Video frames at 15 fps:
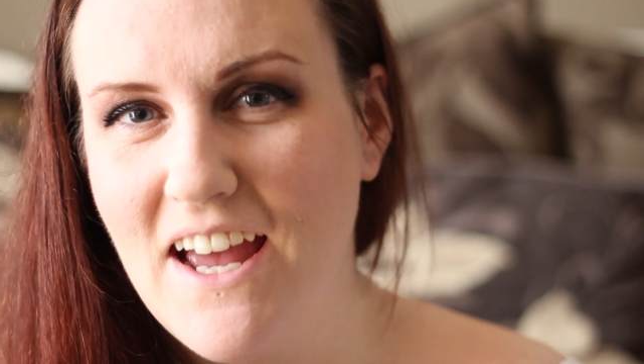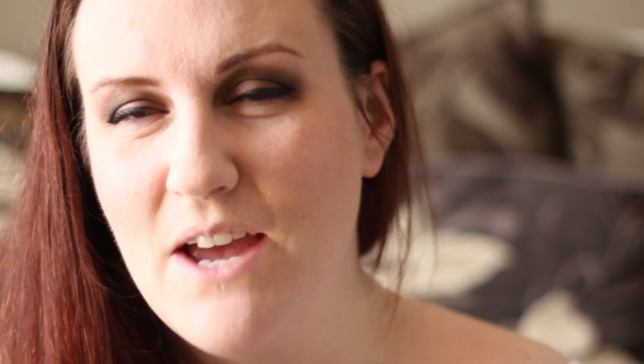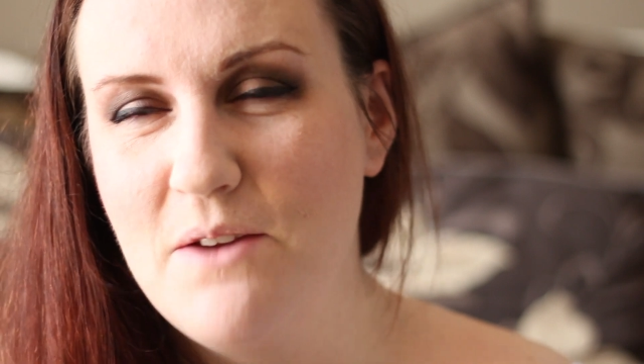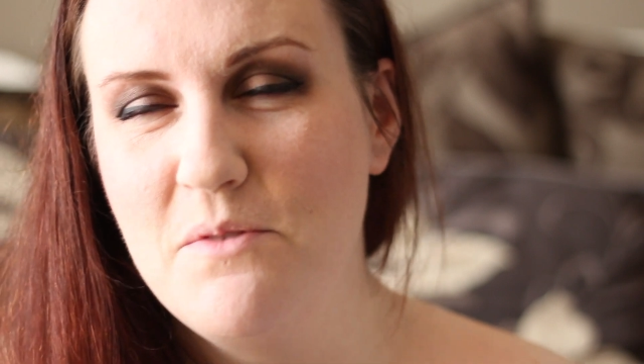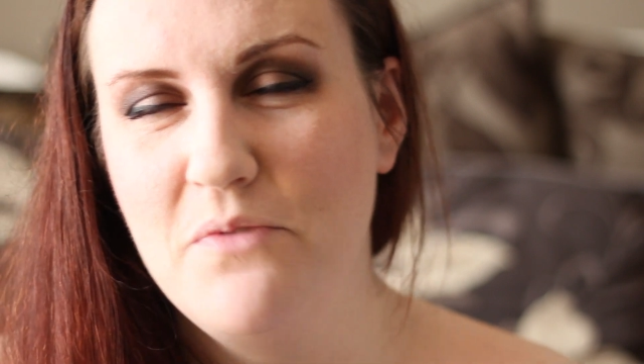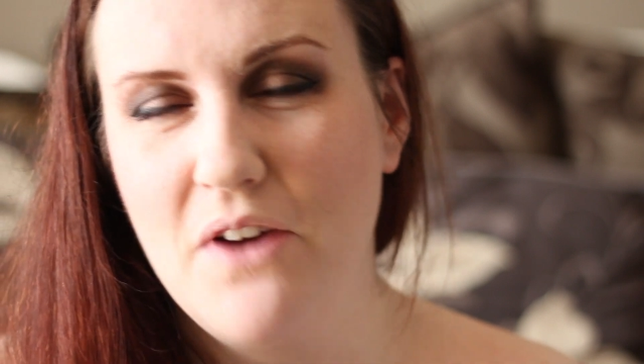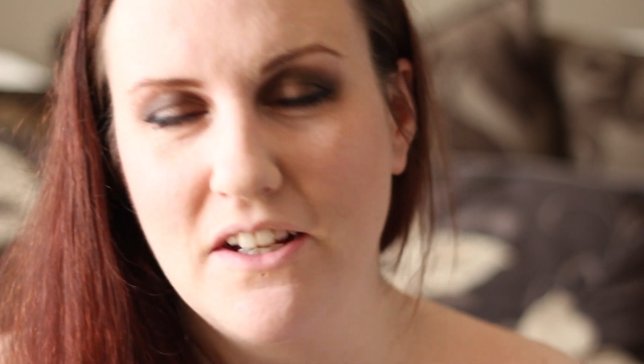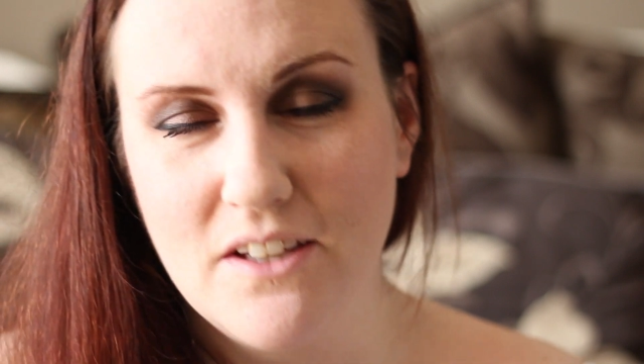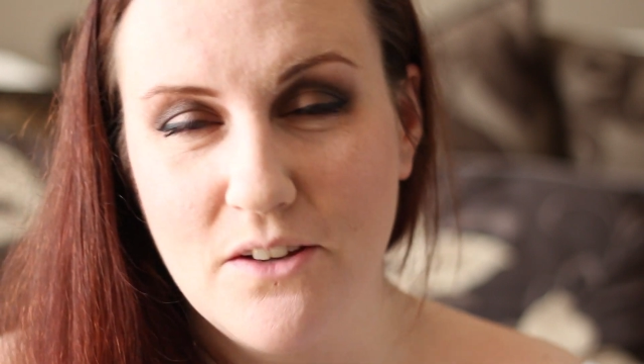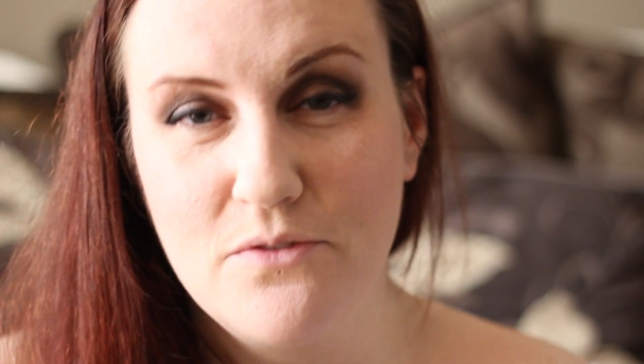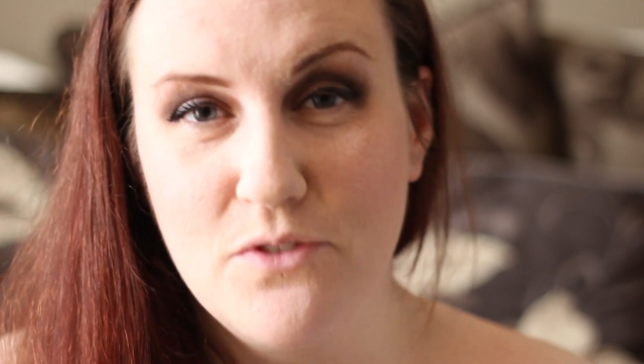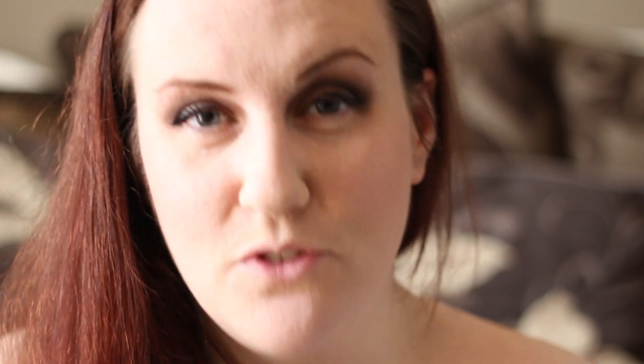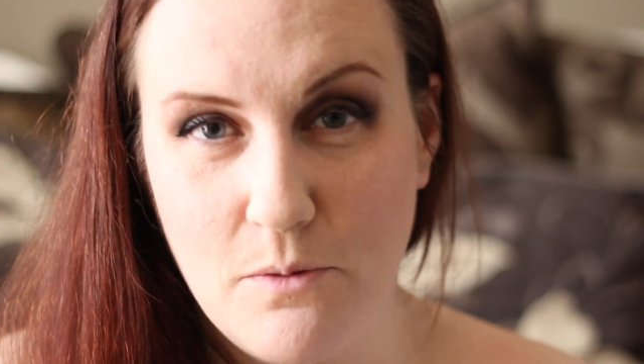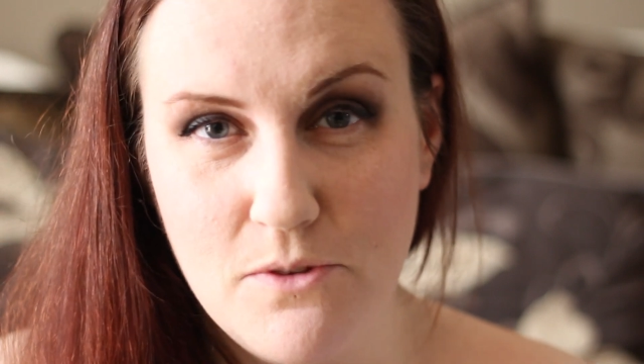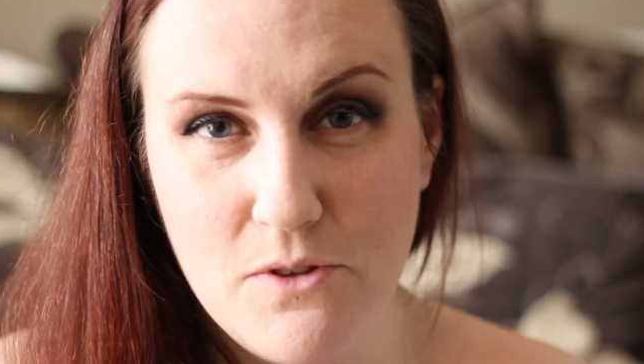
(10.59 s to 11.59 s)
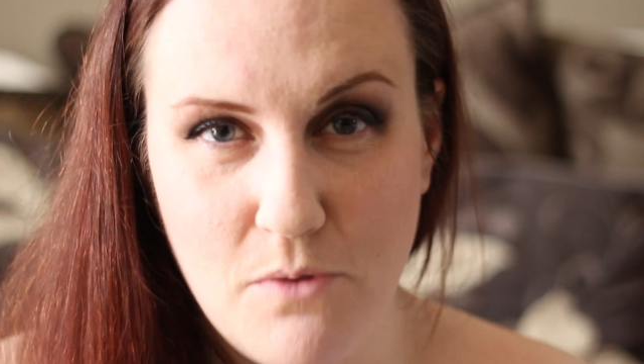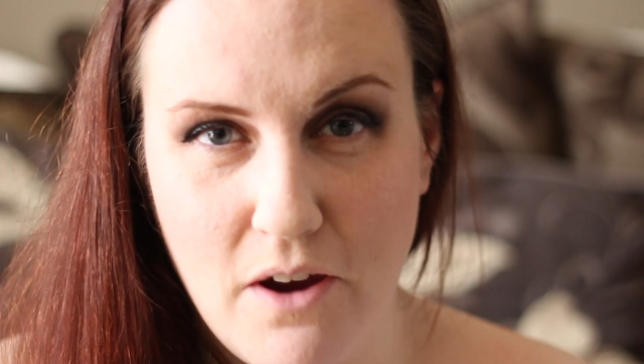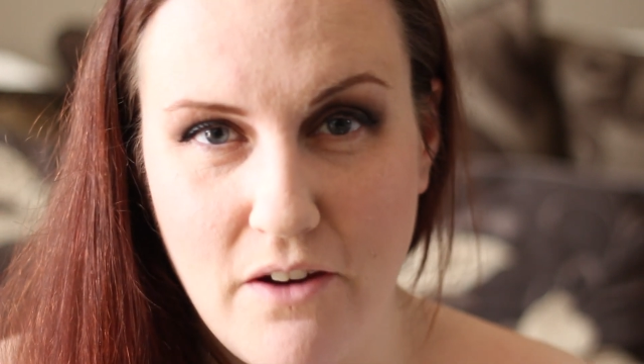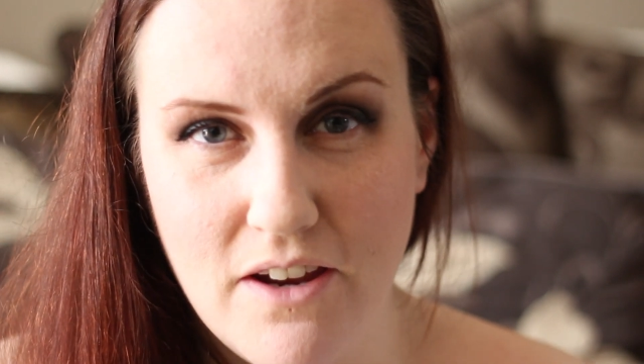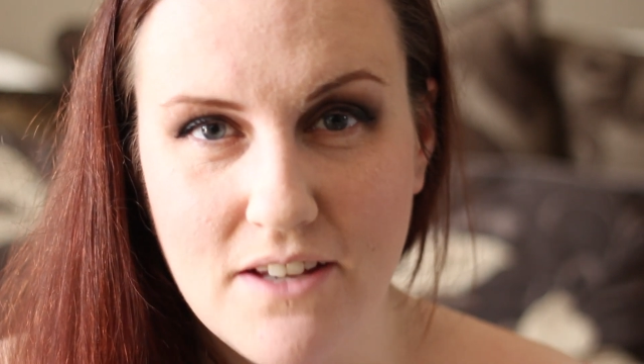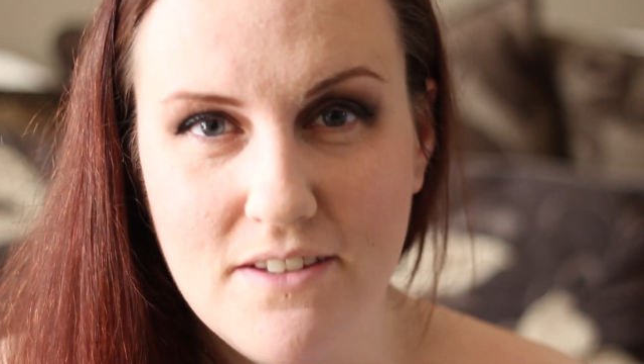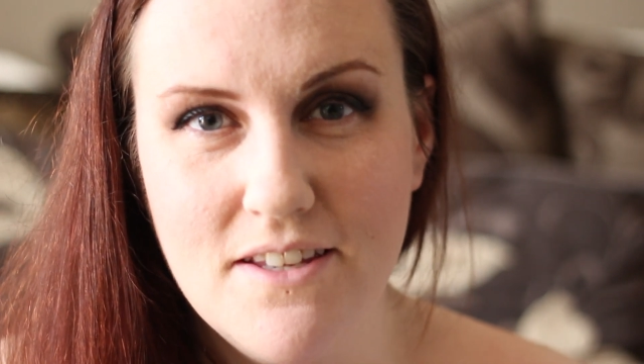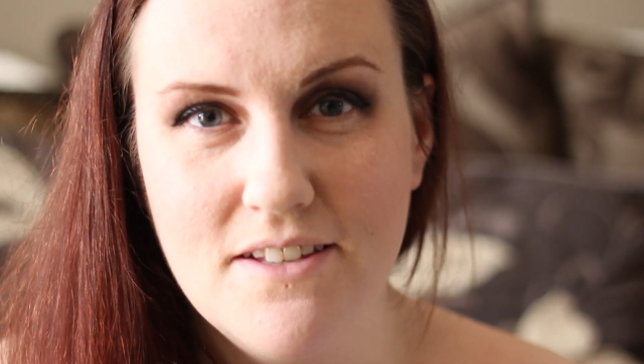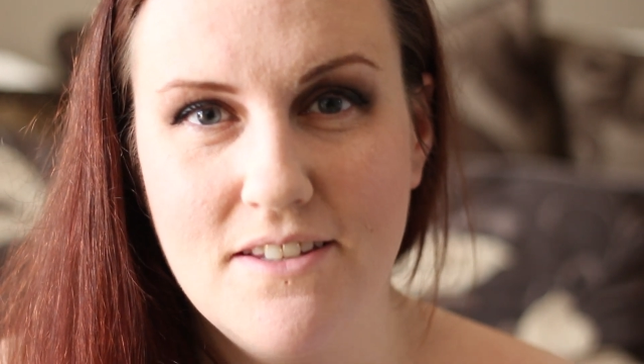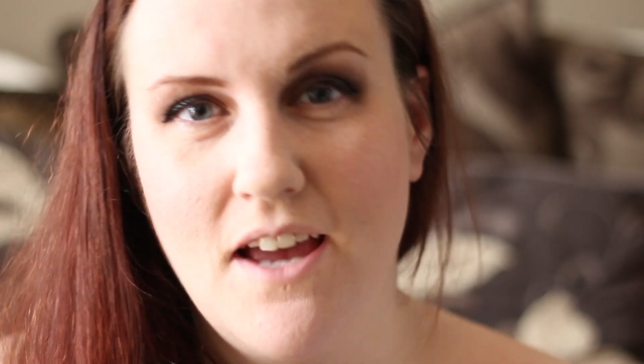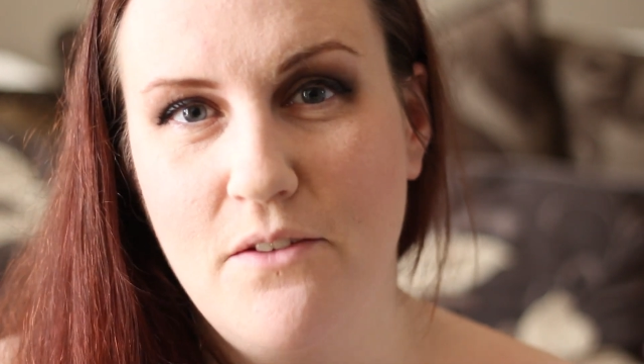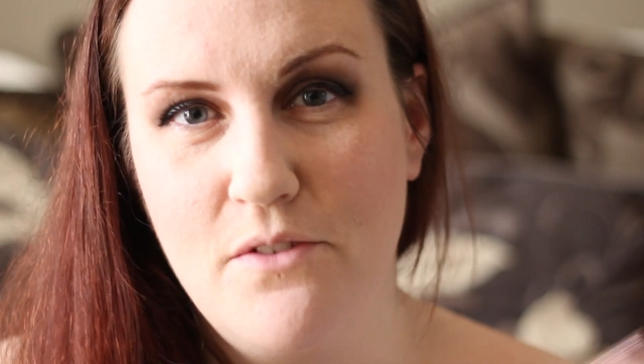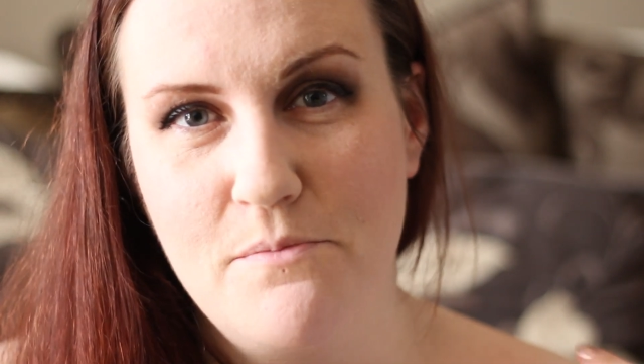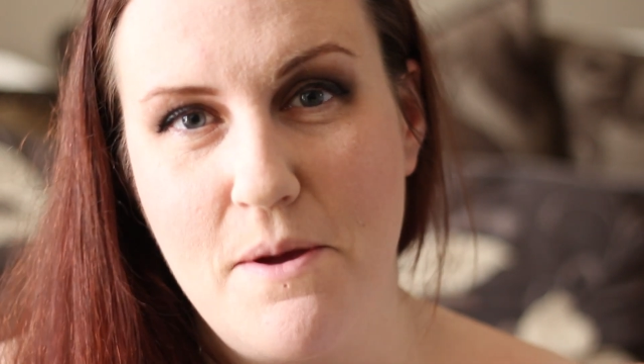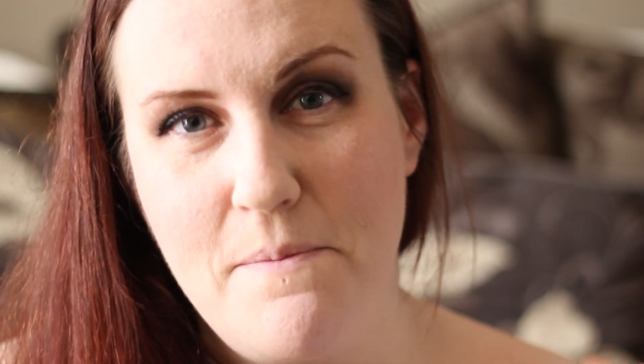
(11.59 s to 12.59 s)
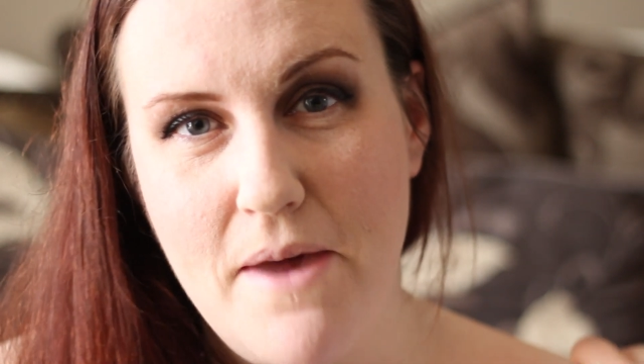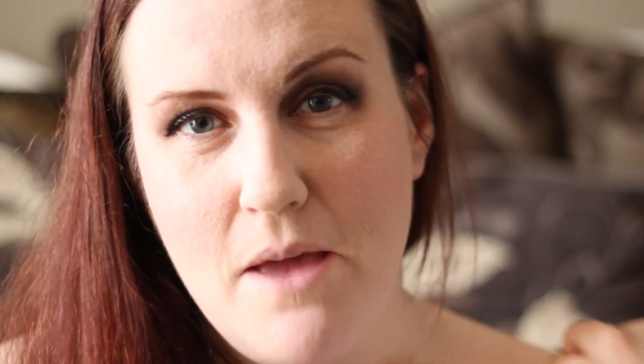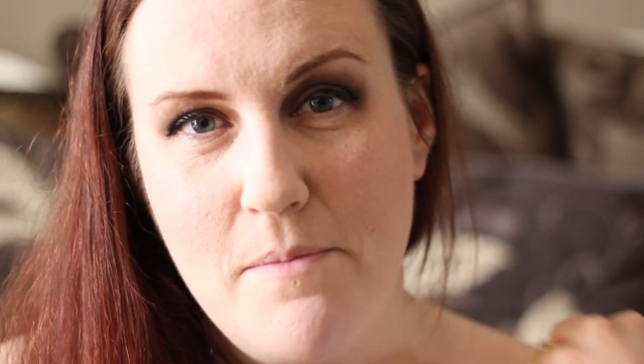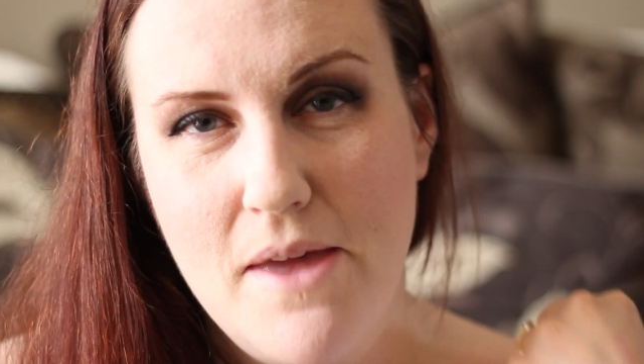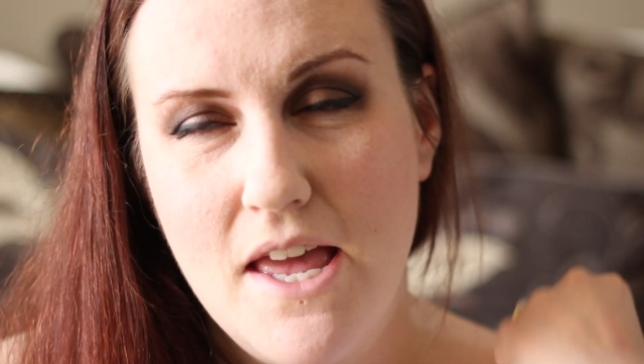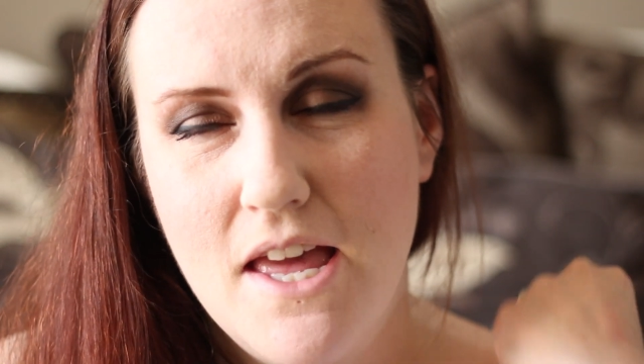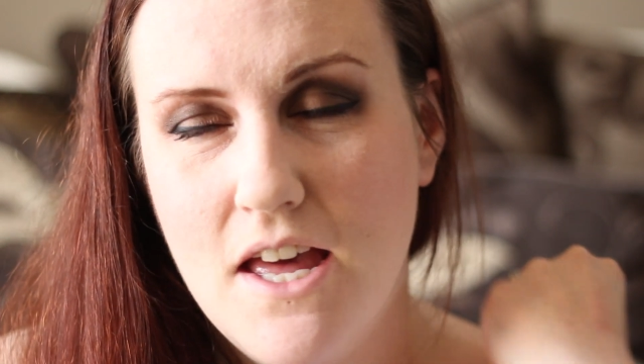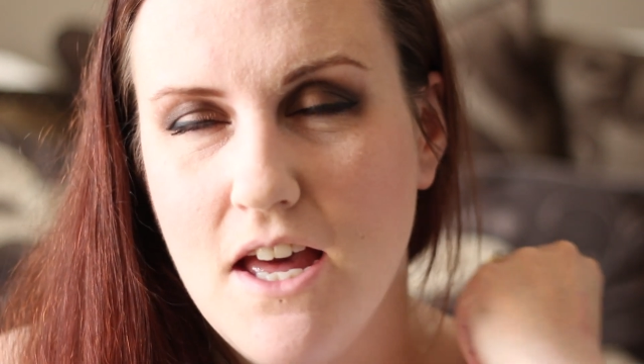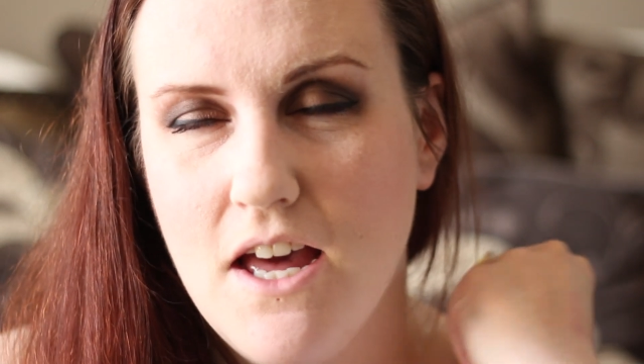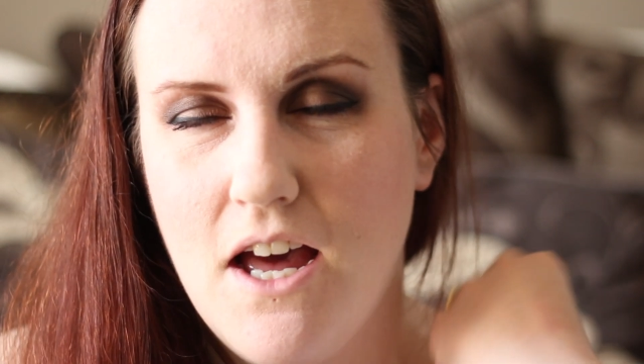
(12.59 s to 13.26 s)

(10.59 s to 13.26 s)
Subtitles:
In fact, I've stopped swearing since having my baby.